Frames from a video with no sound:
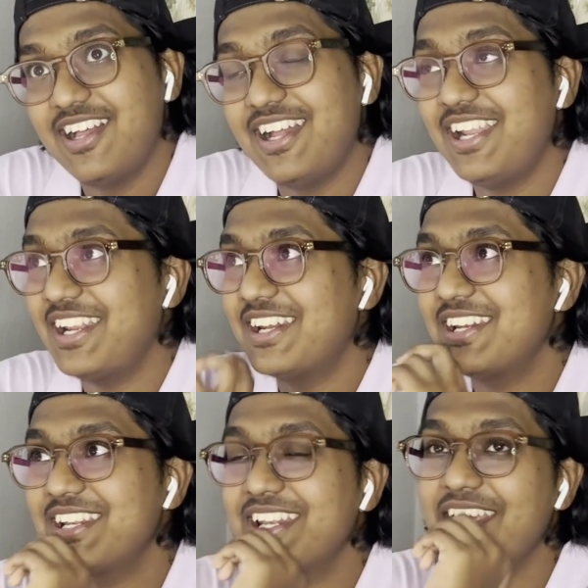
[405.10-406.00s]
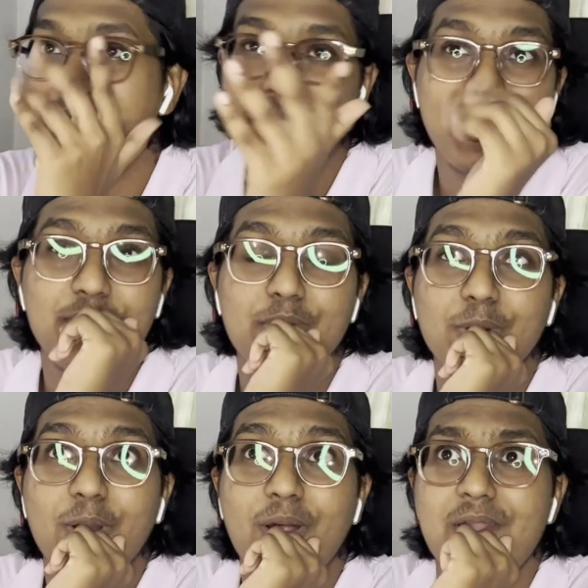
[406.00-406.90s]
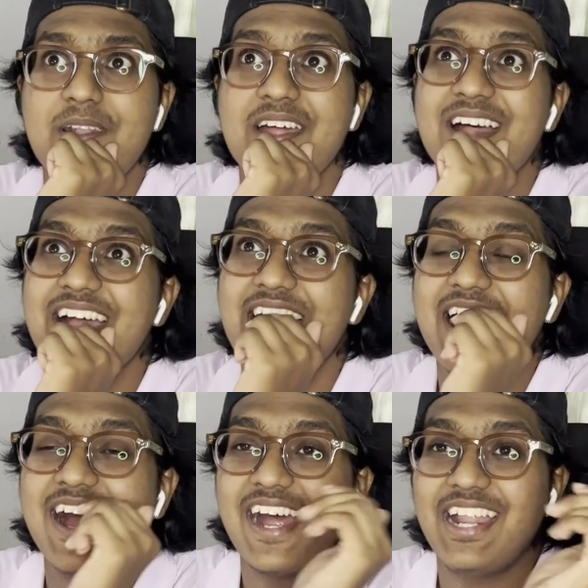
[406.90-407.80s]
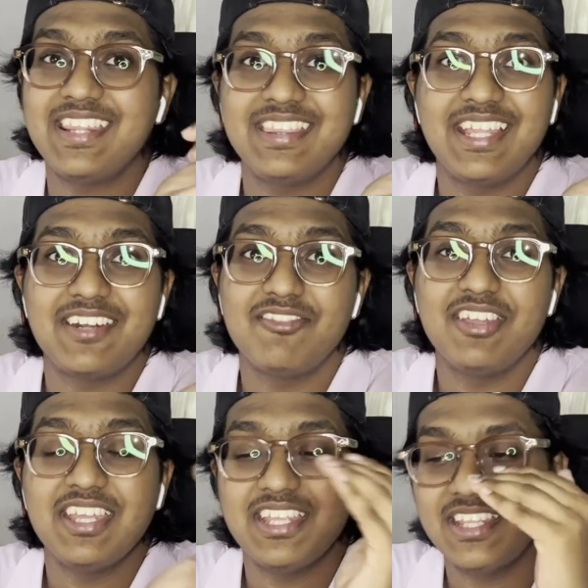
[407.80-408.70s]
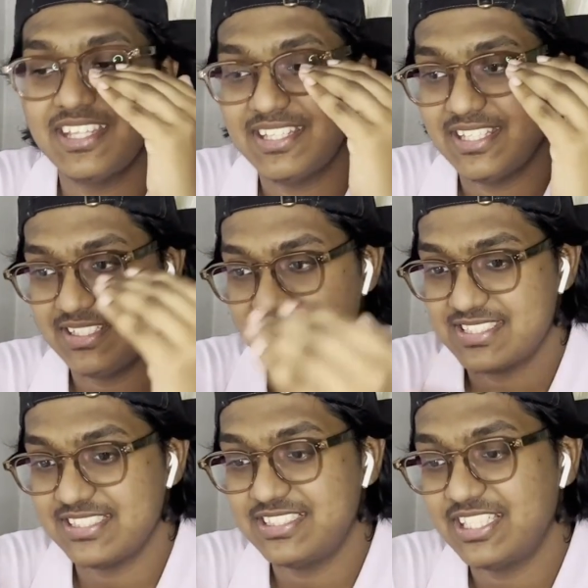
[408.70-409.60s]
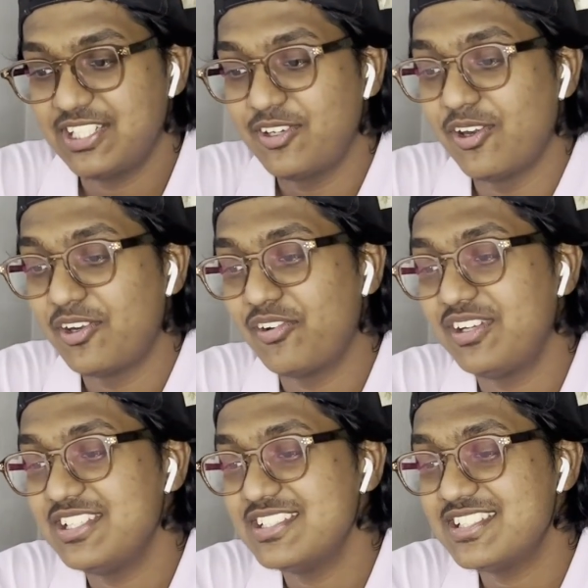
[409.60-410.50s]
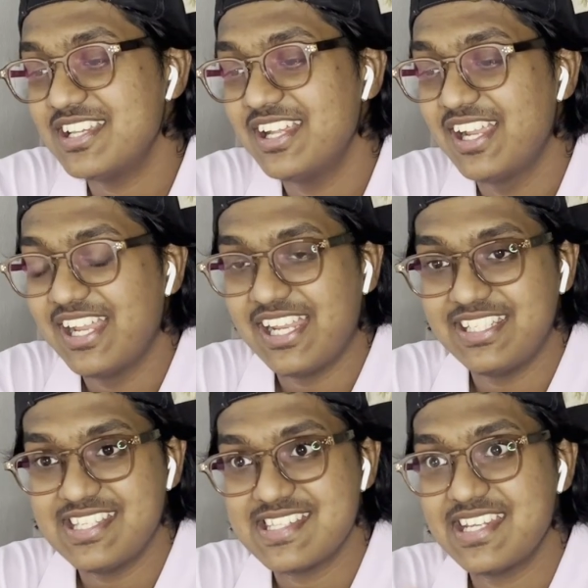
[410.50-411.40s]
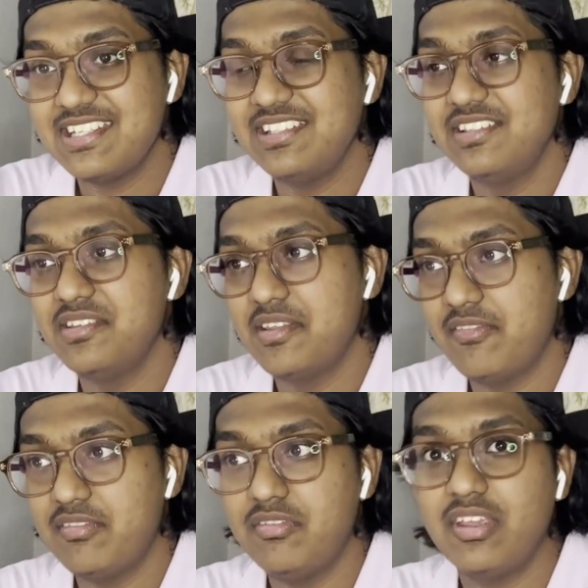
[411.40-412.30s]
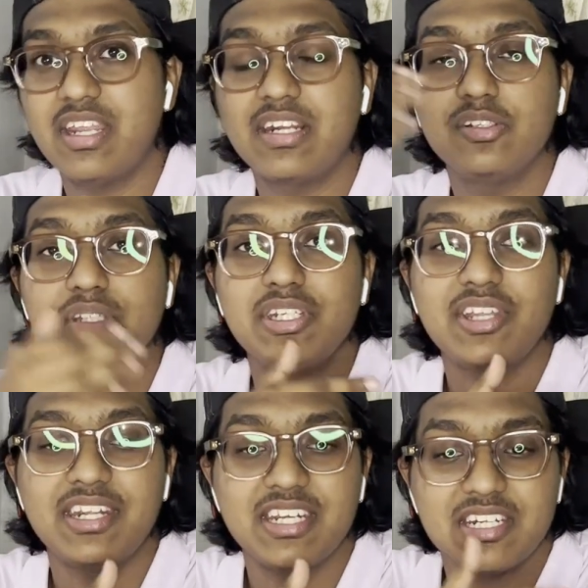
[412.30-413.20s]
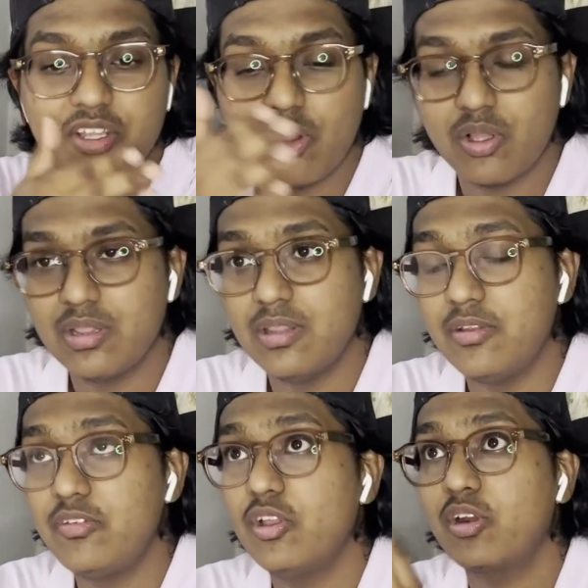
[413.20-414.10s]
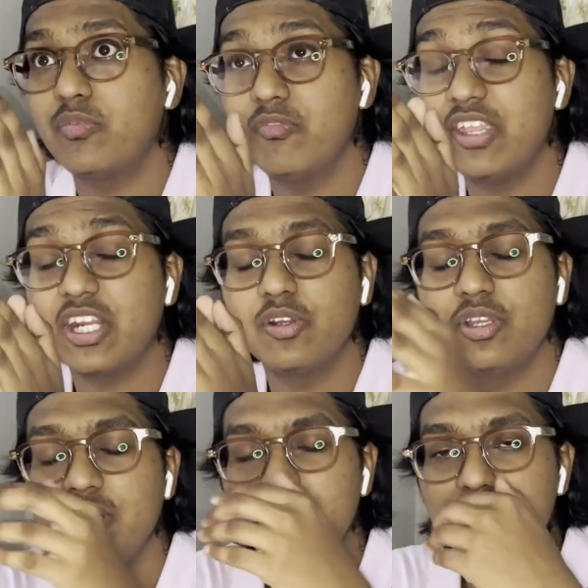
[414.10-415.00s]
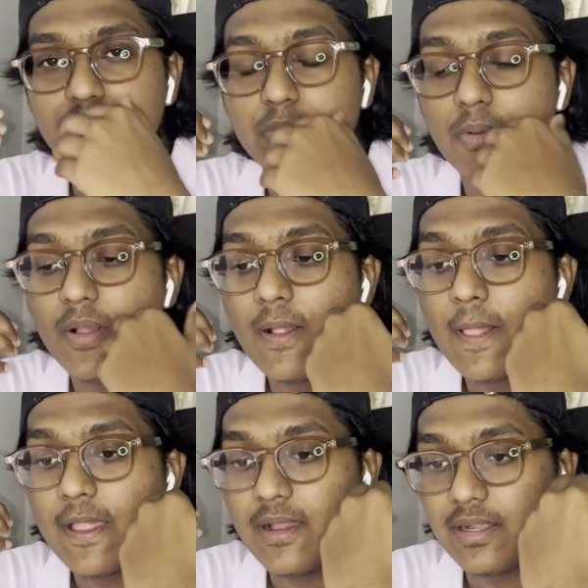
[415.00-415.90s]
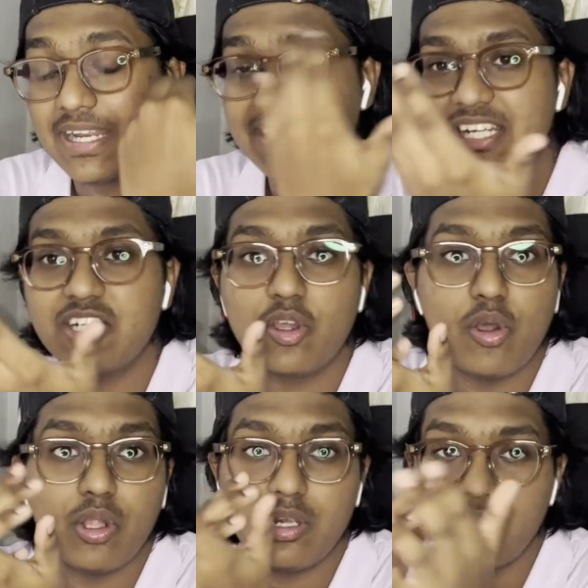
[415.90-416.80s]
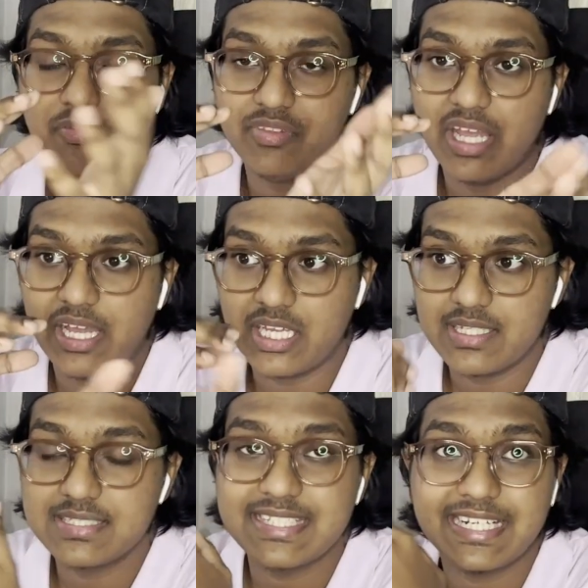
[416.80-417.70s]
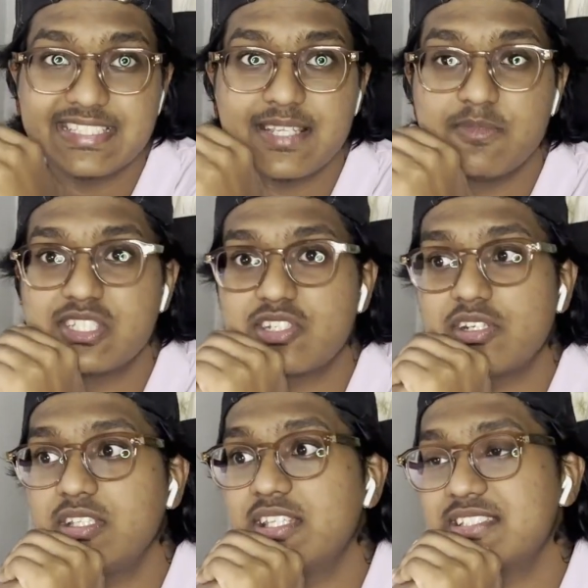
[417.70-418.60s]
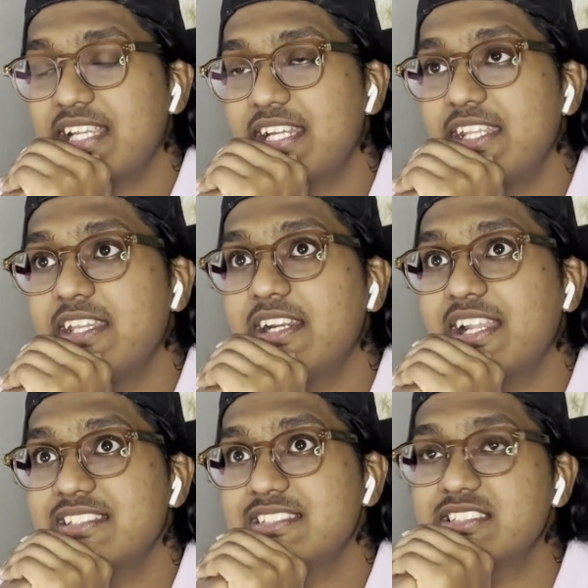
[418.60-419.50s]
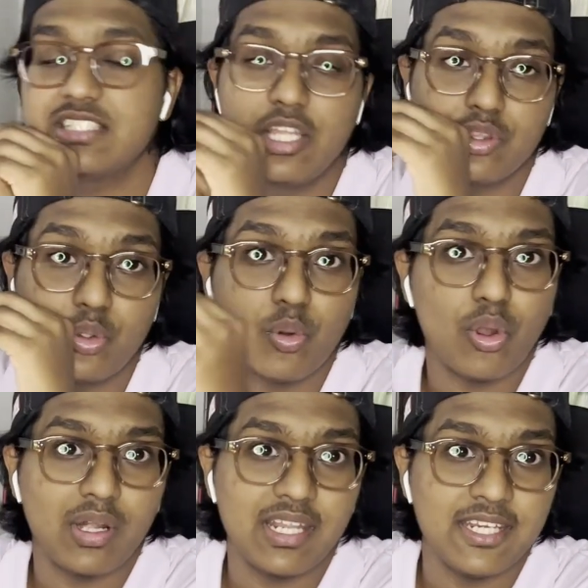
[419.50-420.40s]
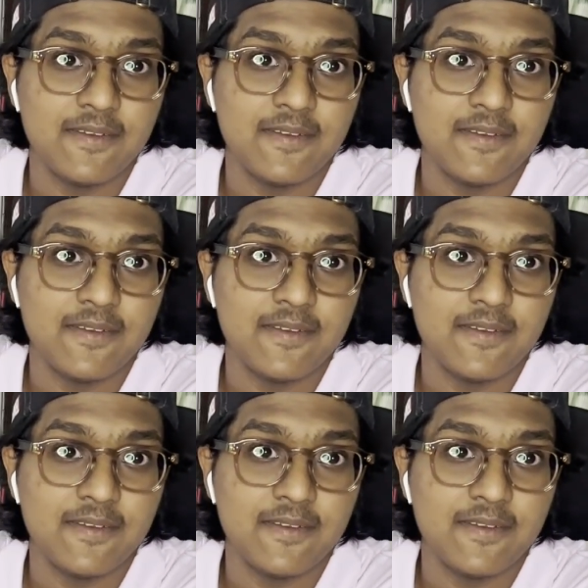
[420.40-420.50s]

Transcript: and I prayed to God. That way the circular got released. They said we are going to attend all, we are going to conduct all of the second semester in the second year classes through online.